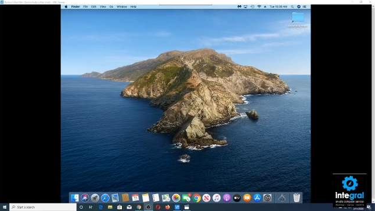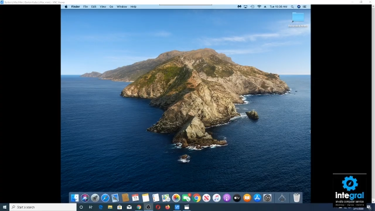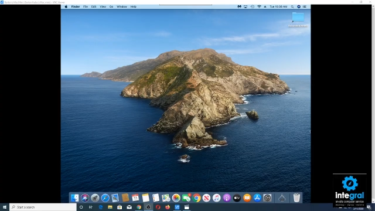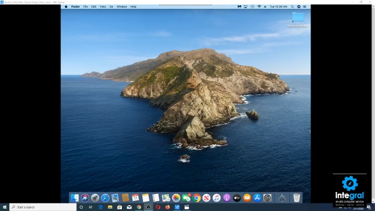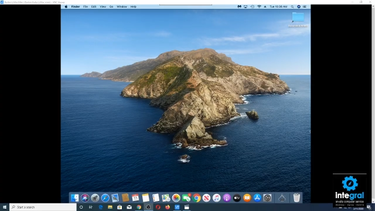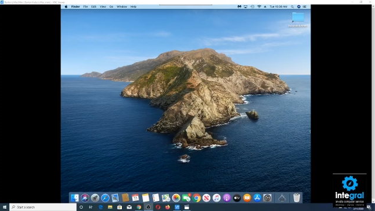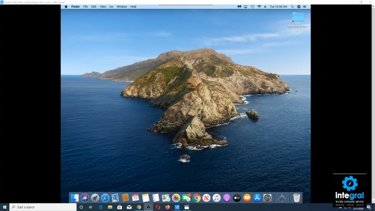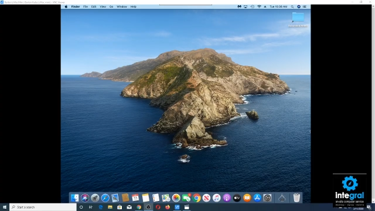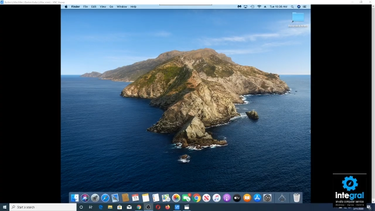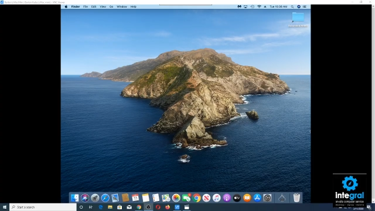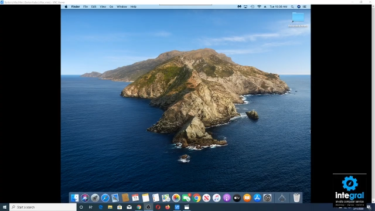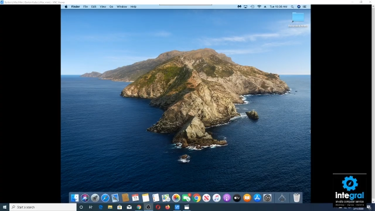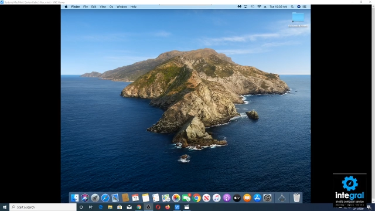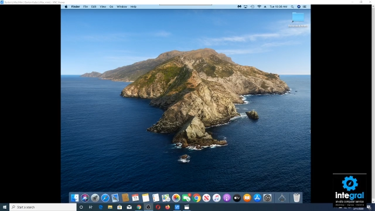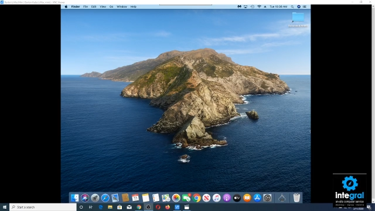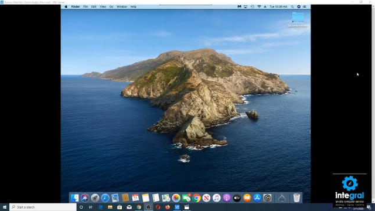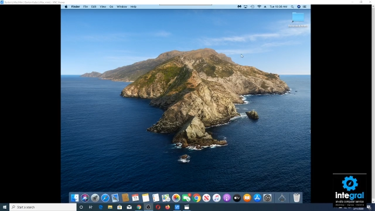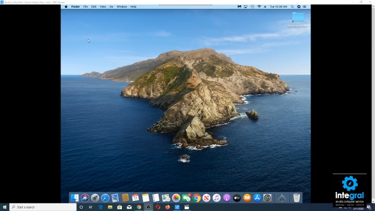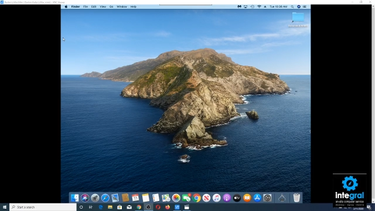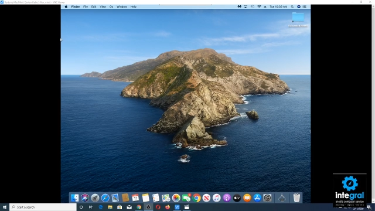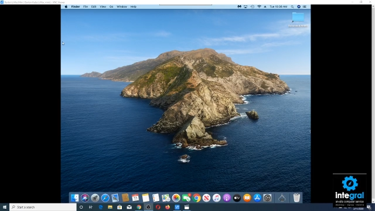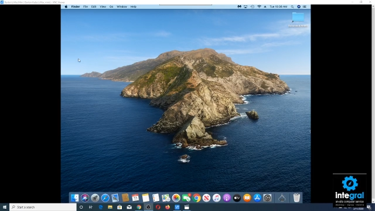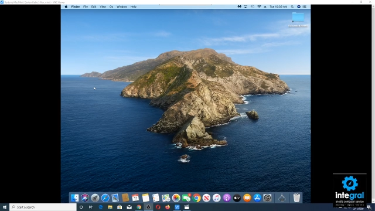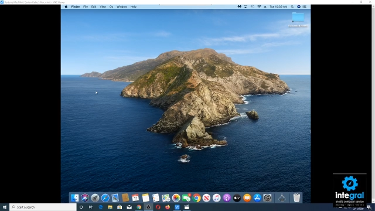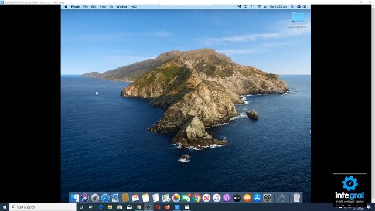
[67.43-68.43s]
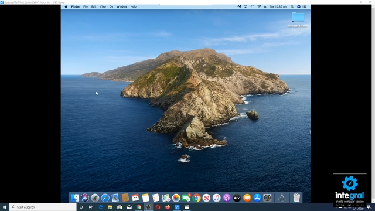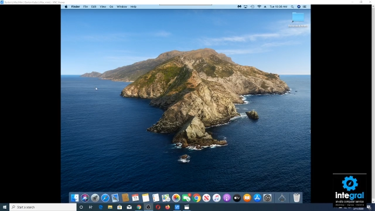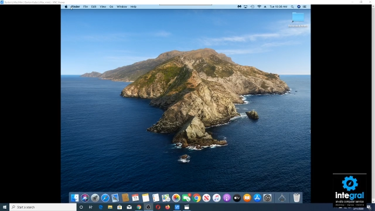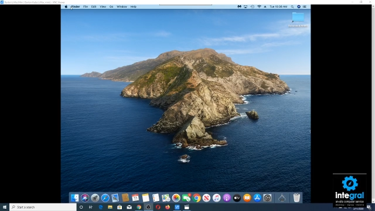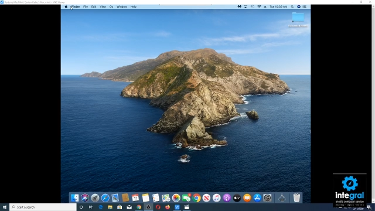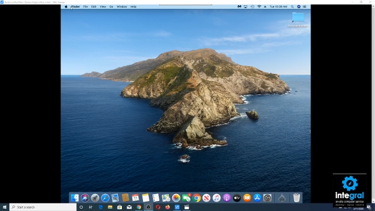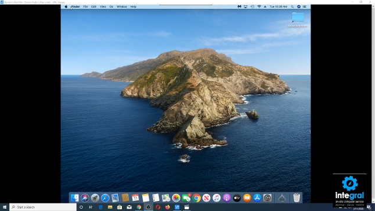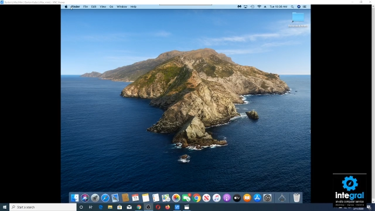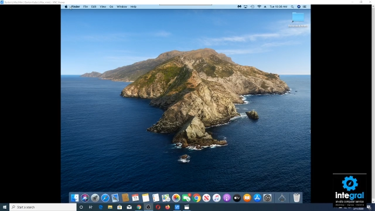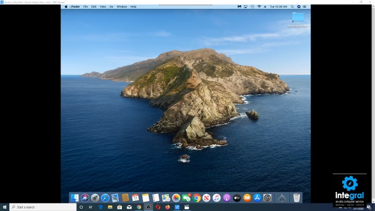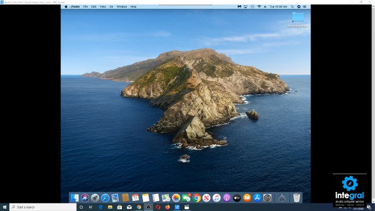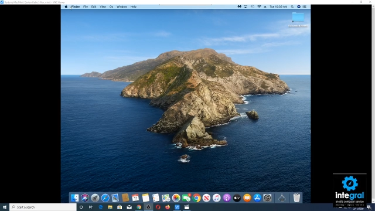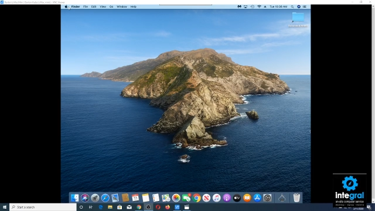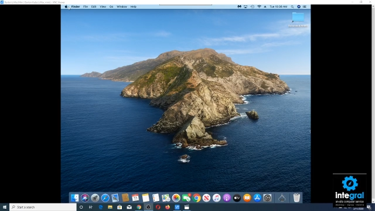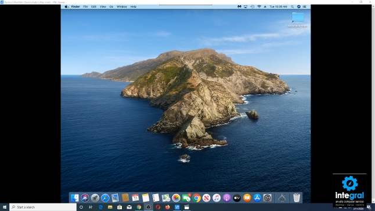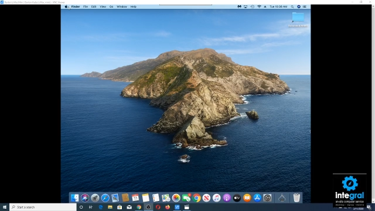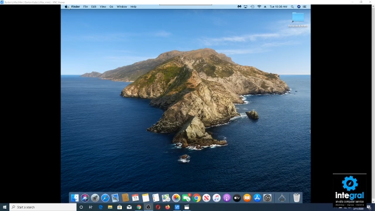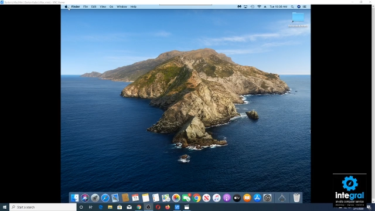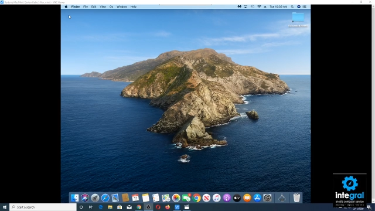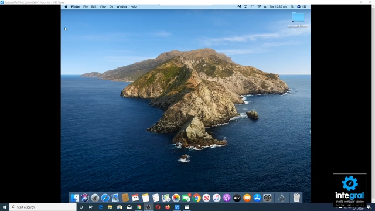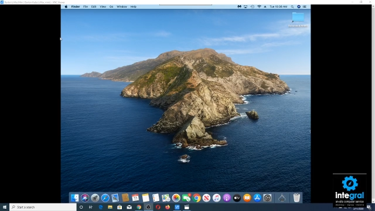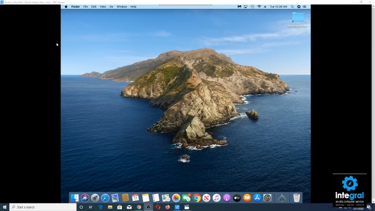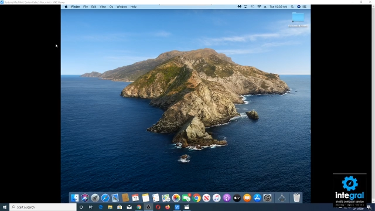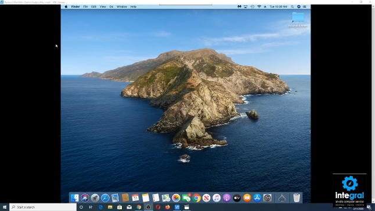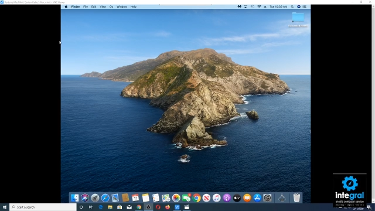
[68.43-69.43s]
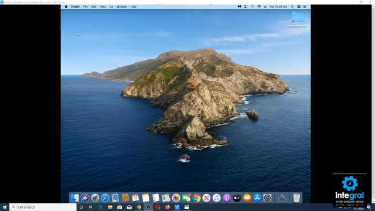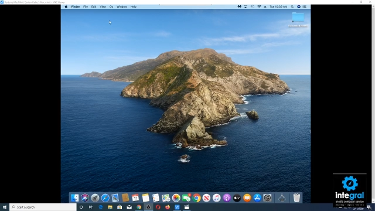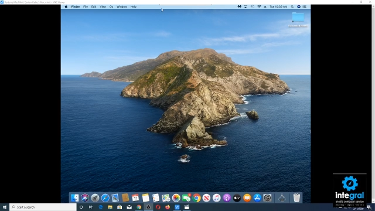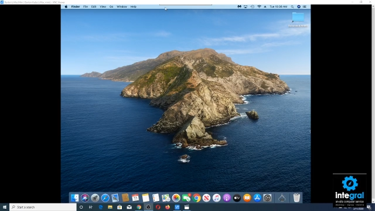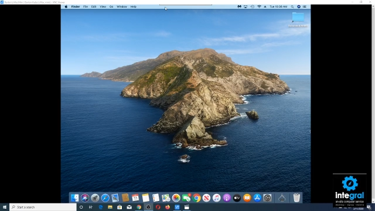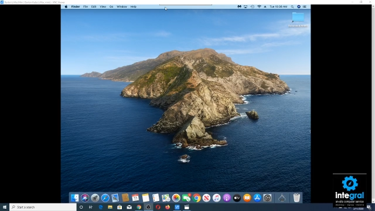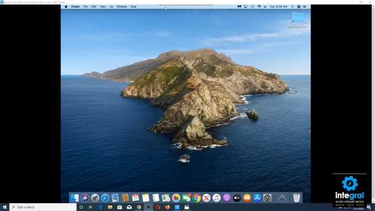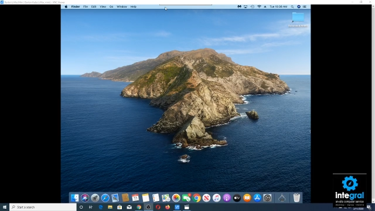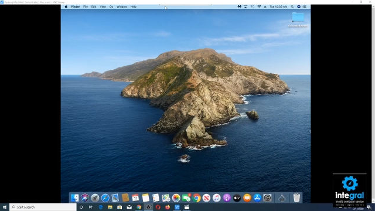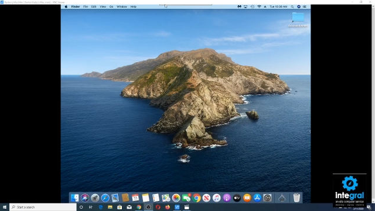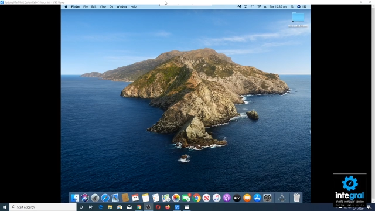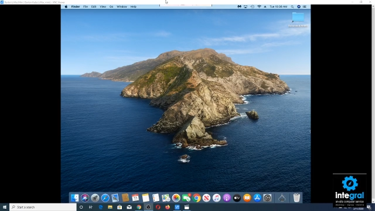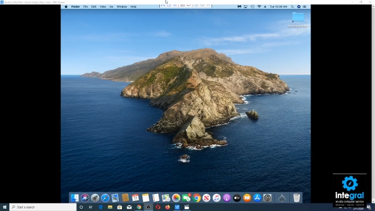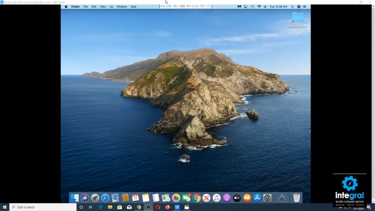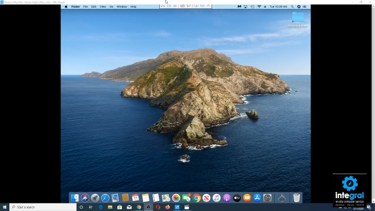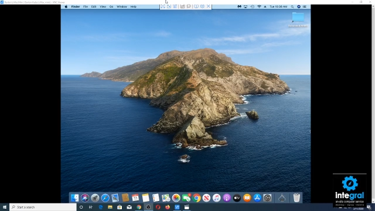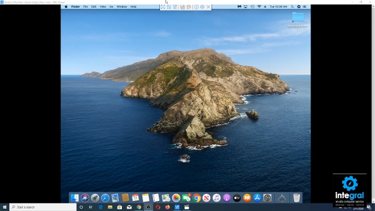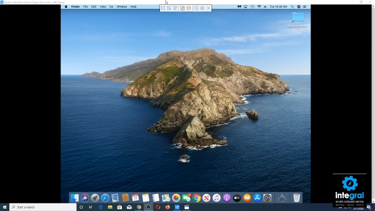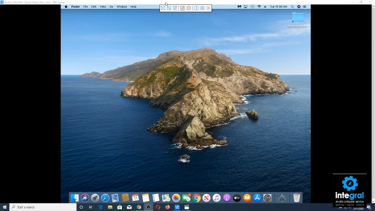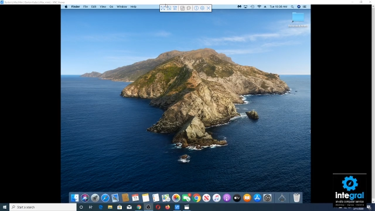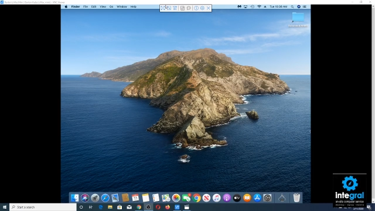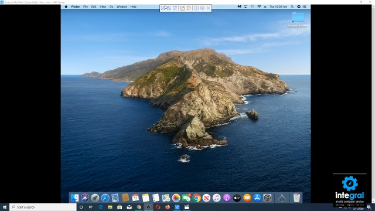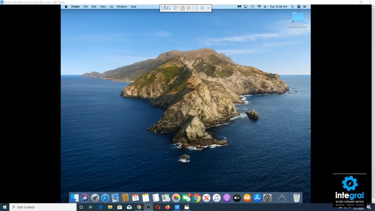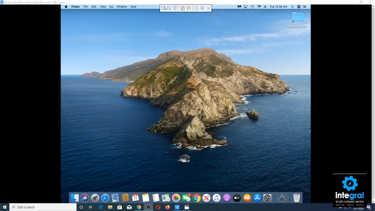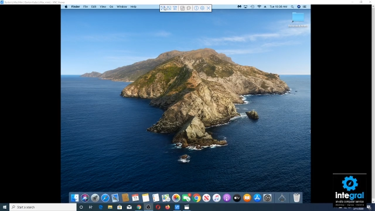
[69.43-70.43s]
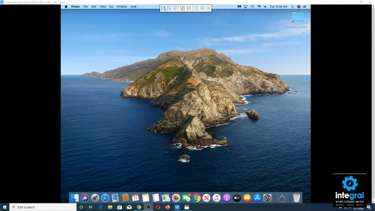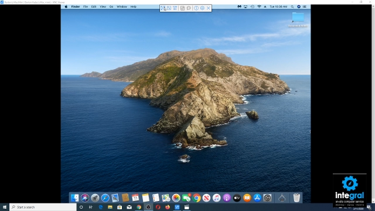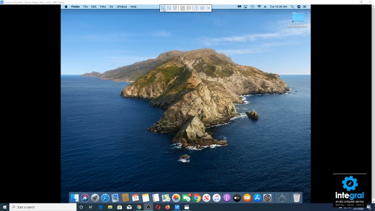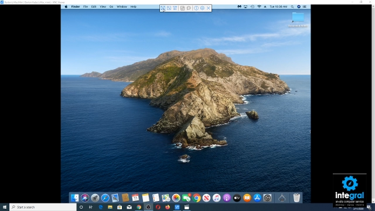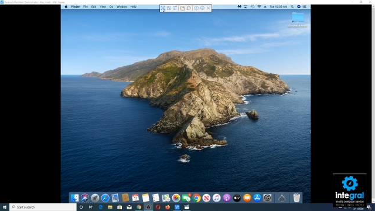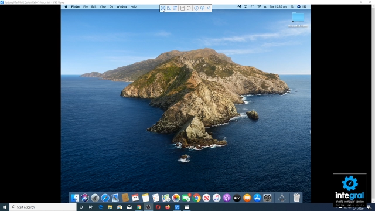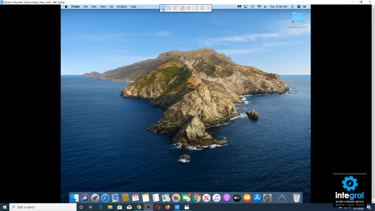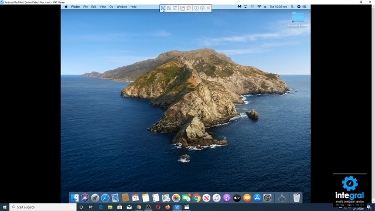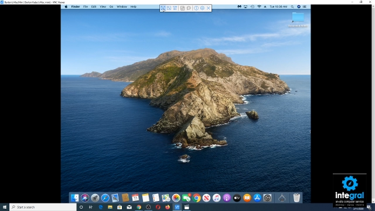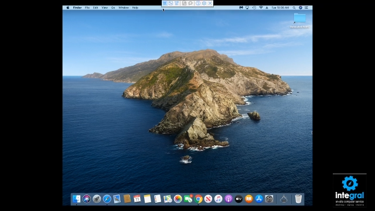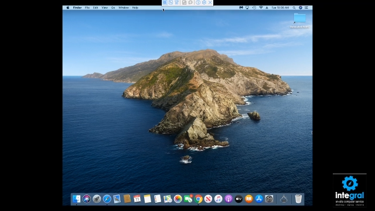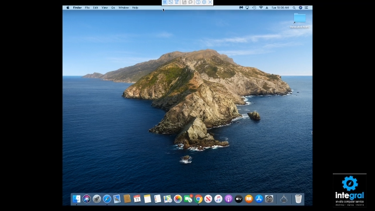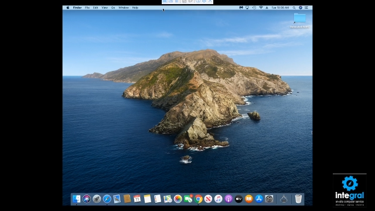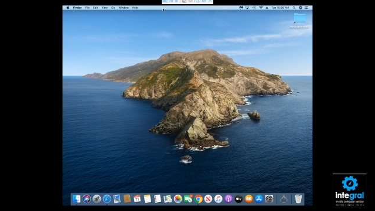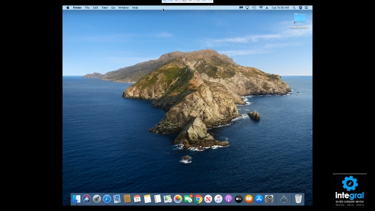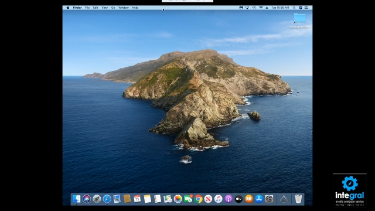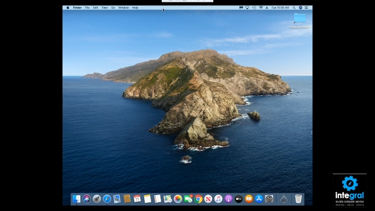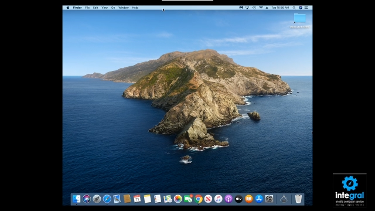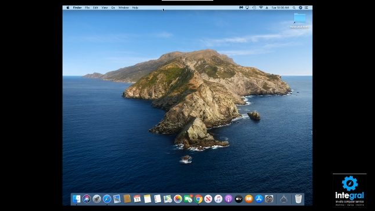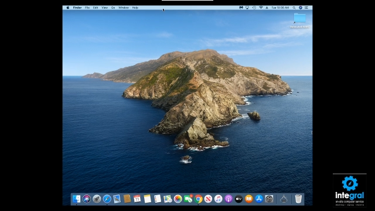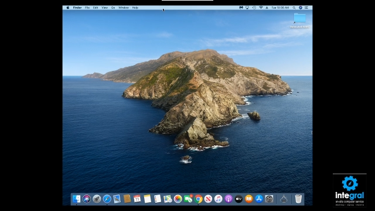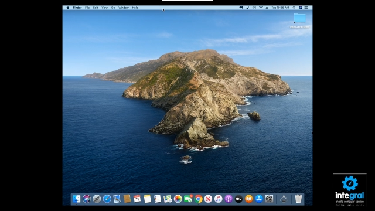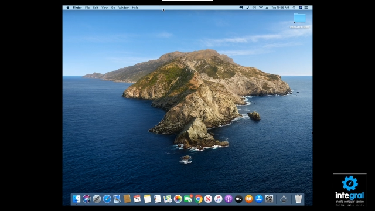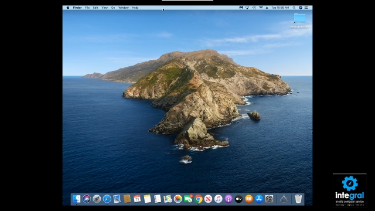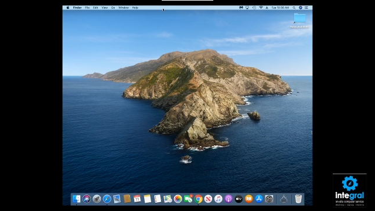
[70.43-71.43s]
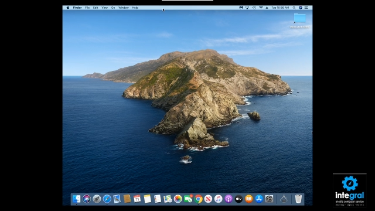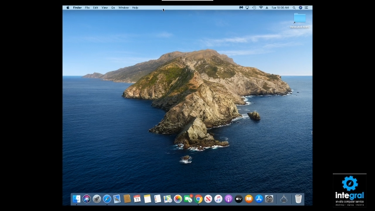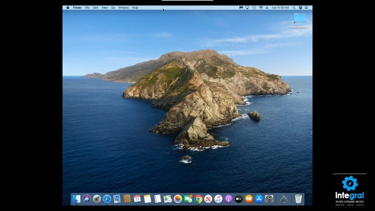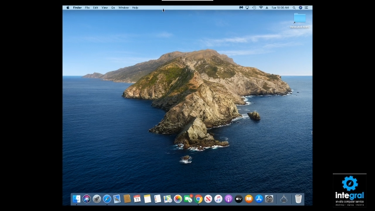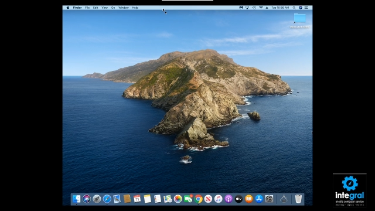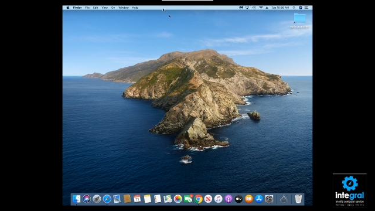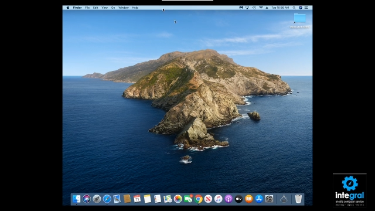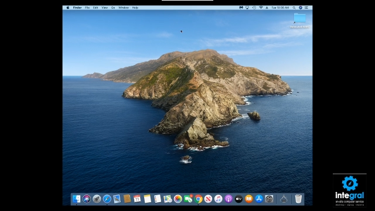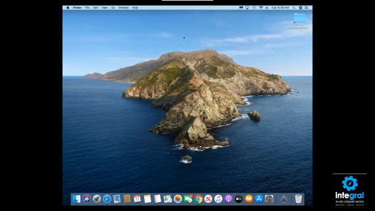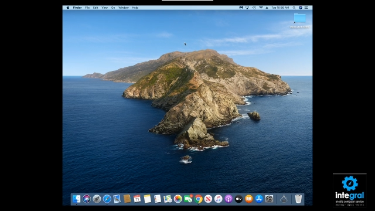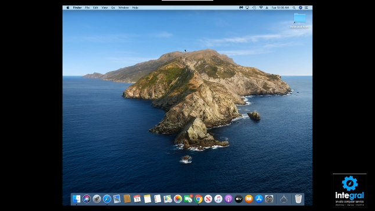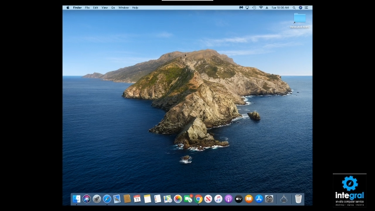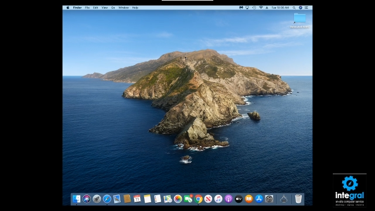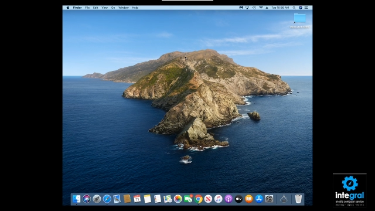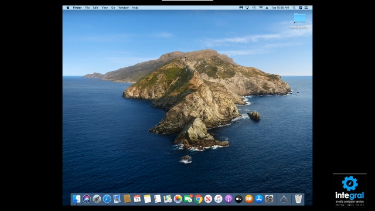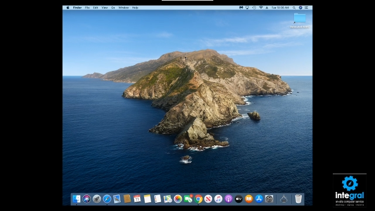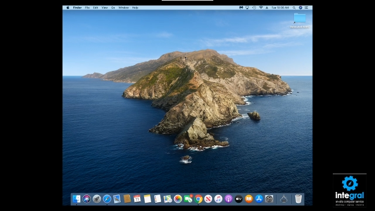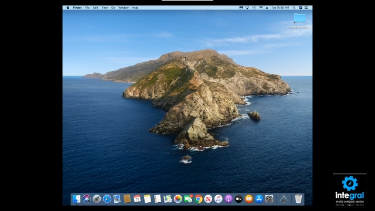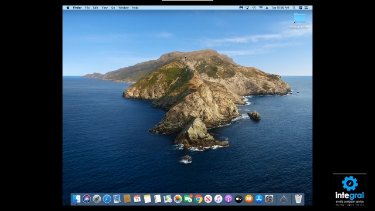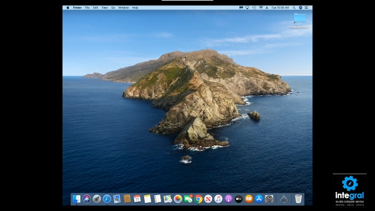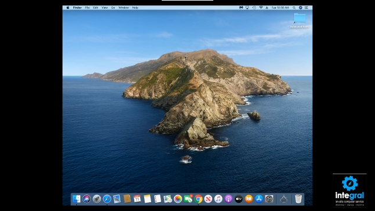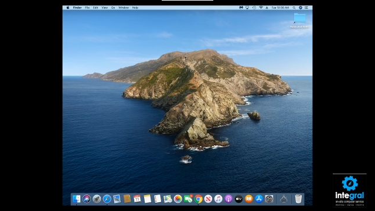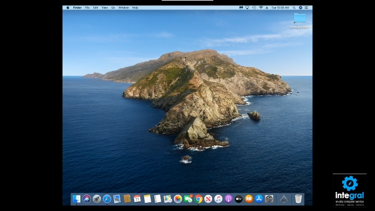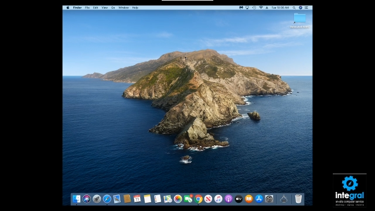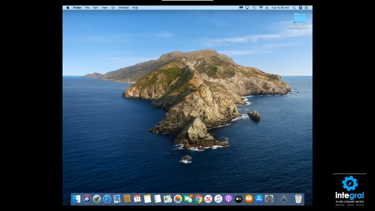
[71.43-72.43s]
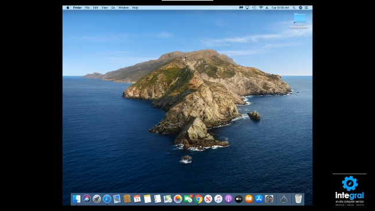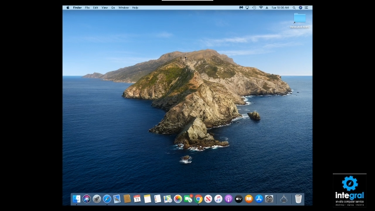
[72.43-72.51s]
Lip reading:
(no speaker visible)